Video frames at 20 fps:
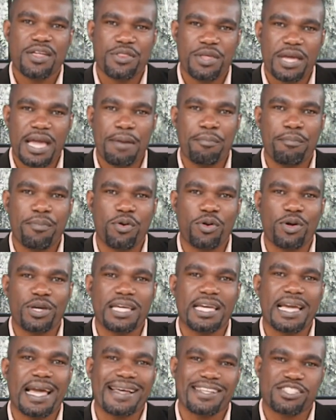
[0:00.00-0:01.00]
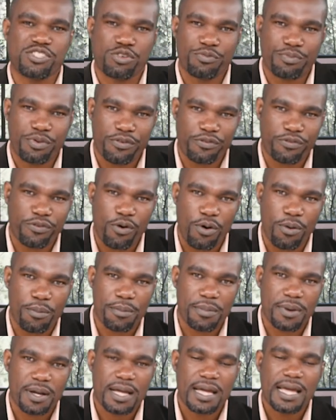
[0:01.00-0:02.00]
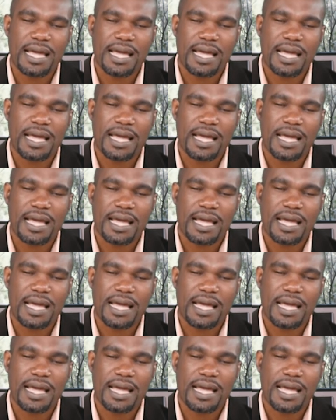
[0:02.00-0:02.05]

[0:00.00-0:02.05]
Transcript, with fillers: the employee has to perform